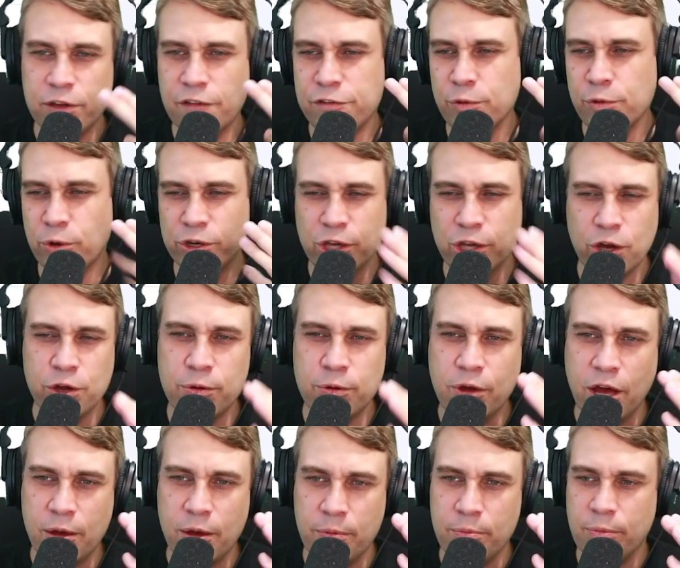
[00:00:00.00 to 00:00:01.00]
If you want to
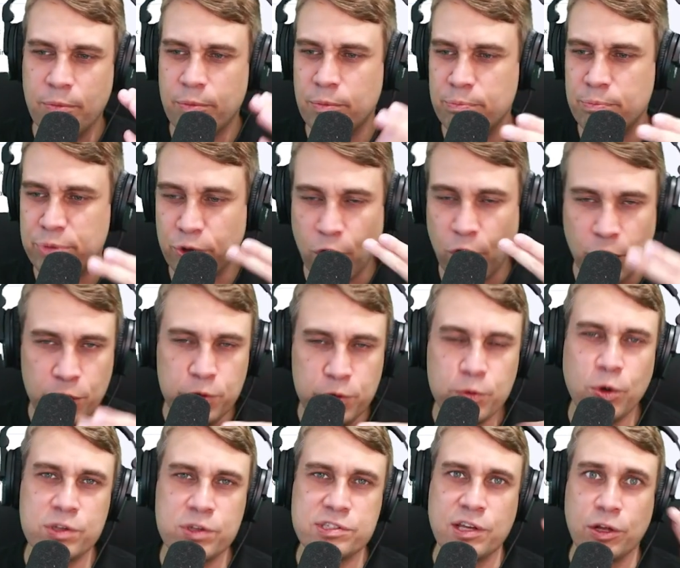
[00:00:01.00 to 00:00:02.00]
go beyond
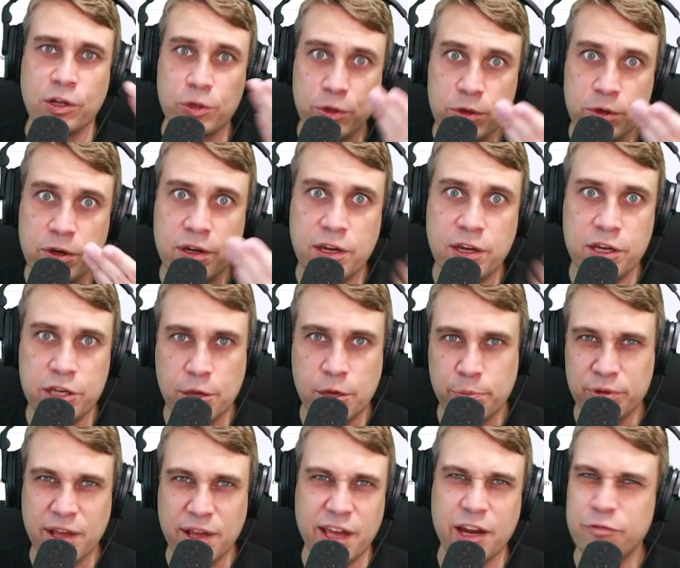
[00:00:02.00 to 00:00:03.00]
what's included in your
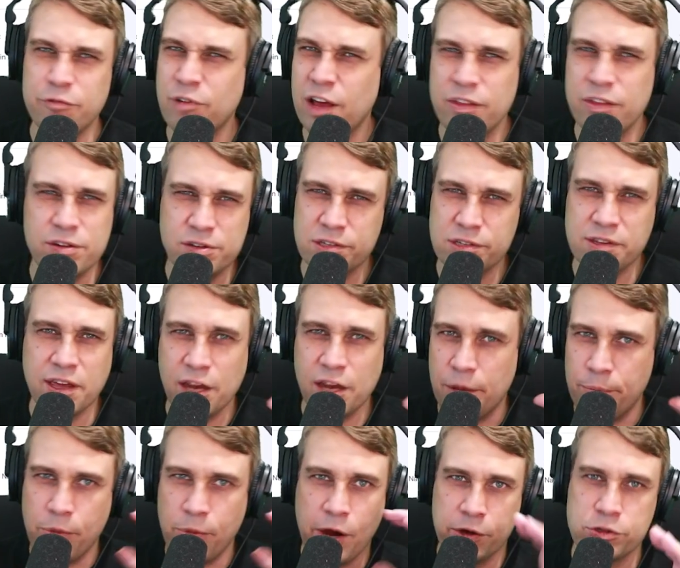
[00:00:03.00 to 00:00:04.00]
plan, I'd rather just get a
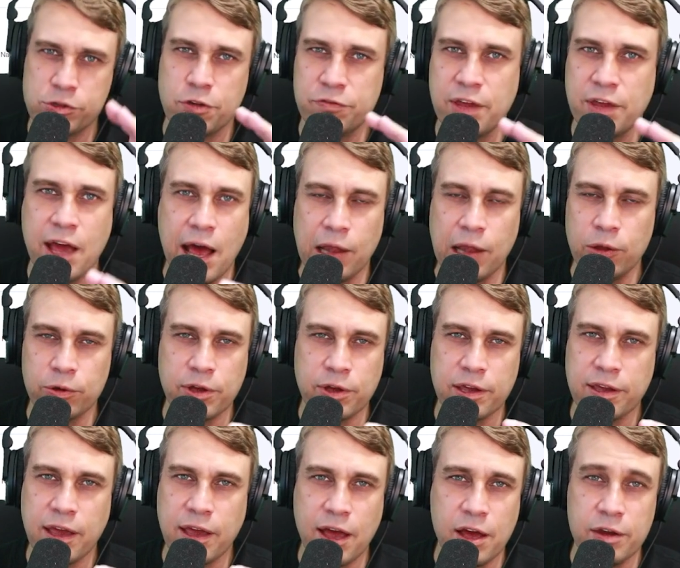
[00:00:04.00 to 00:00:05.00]
Microsoft Outlook
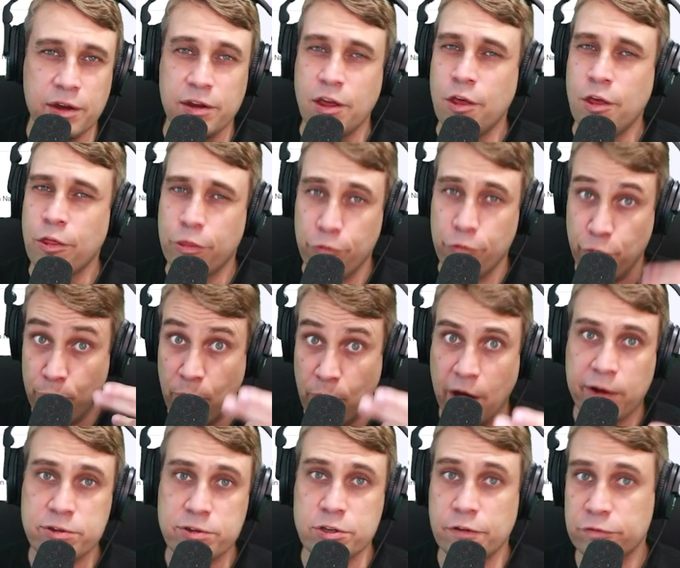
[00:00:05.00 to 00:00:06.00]
account through
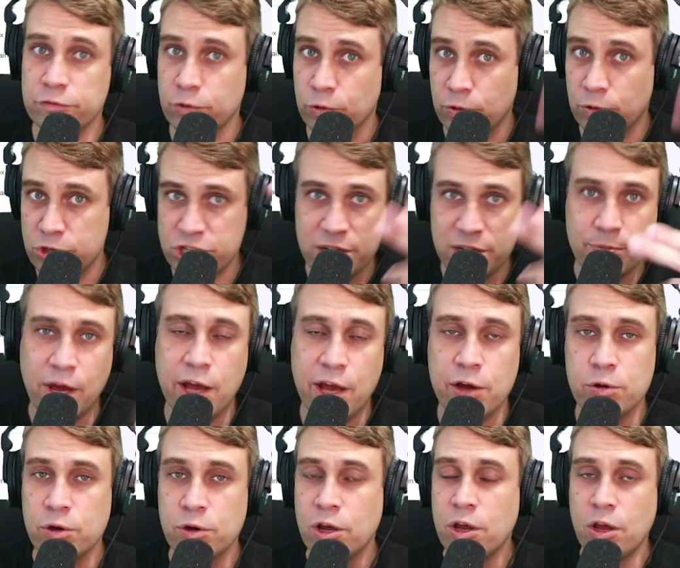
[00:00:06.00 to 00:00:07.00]
Microsoft or a
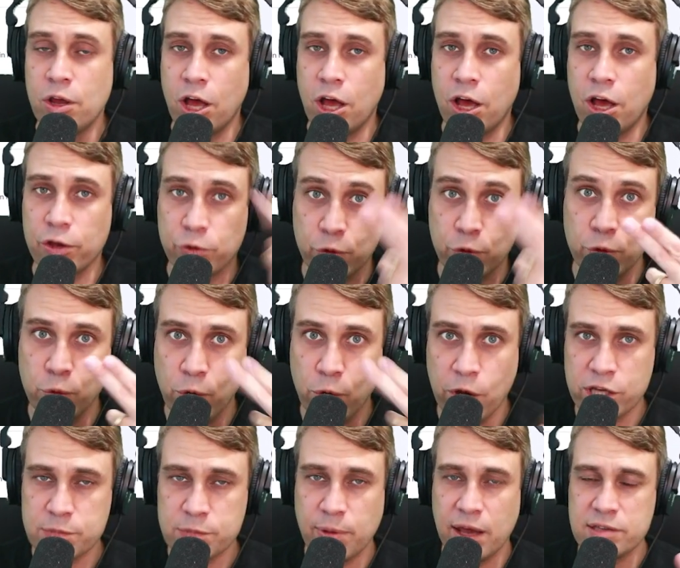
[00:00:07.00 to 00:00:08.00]
Gmail, Google
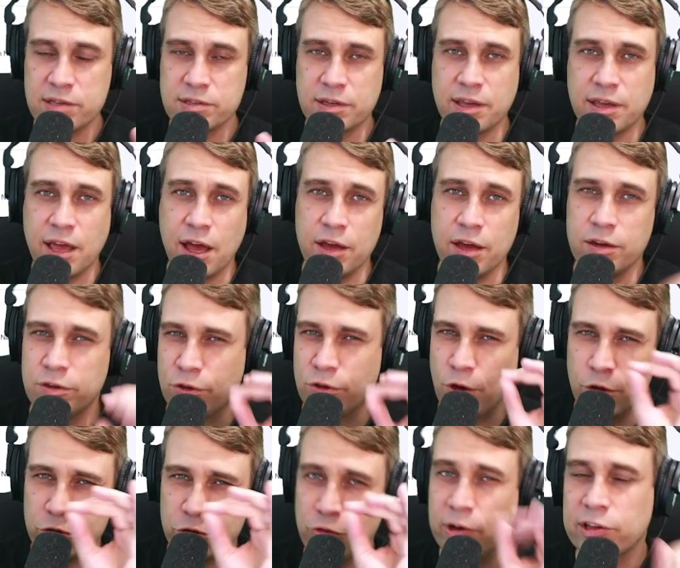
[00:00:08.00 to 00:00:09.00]
Workspace account, and
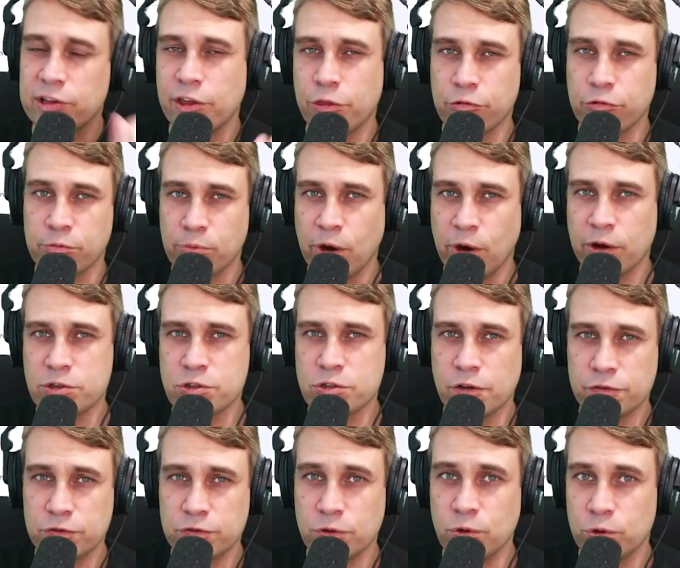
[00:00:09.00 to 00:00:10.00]
go directly through
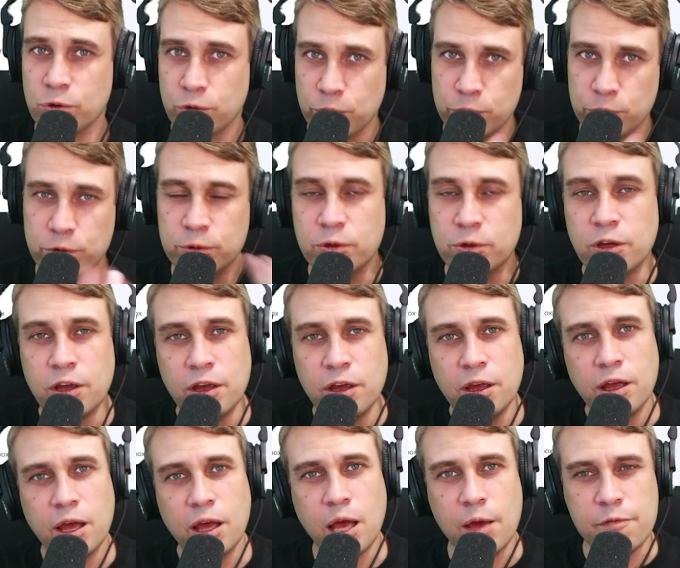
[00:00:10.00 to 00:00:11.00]
Microsoft or Google
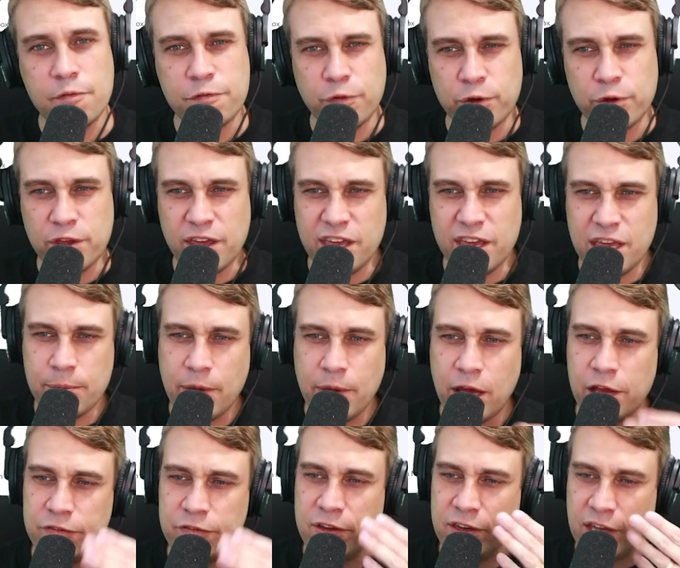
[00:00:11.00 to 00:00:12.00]
for your
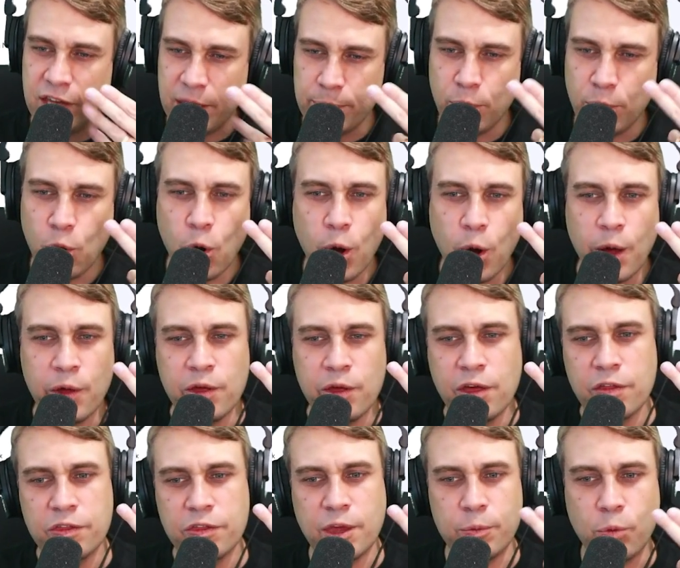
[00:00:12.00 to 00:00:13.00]
email if you need more
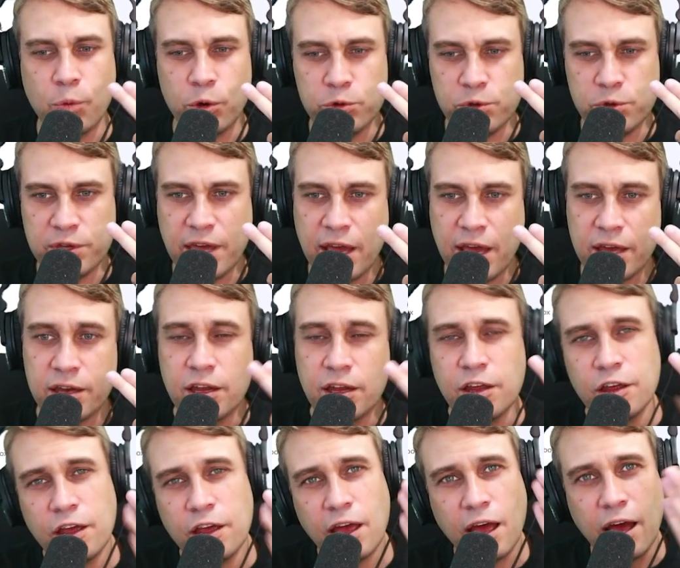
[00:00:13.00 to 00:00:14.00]
than what you get
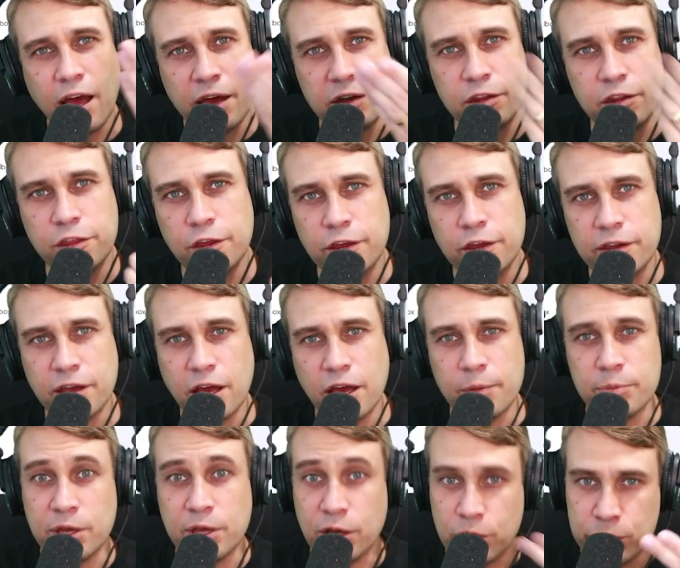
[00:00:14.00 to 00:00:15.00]
under
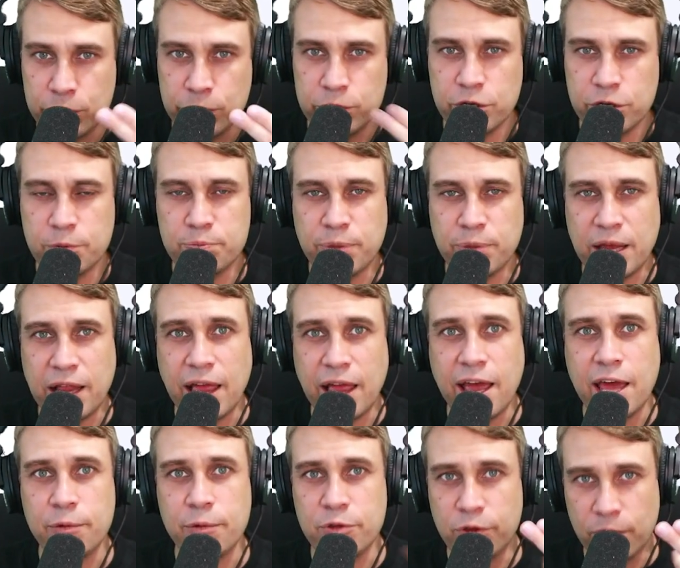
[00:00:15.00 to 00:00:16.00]
the included
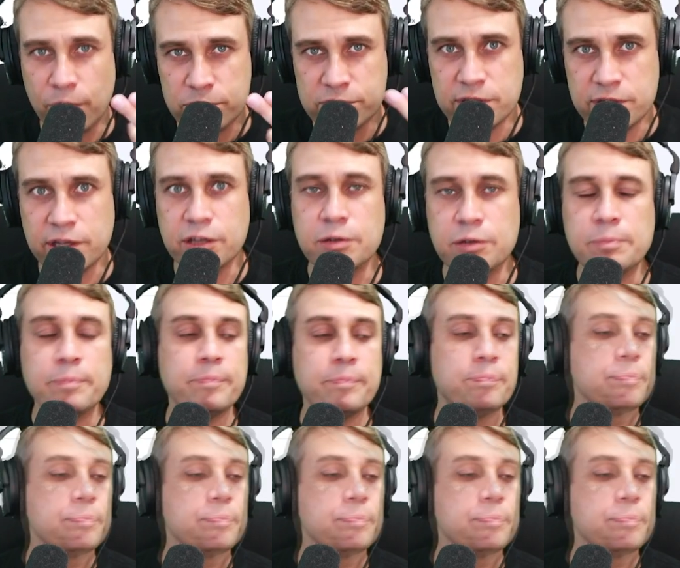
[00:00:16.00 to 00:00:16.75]
plan with Hostinger.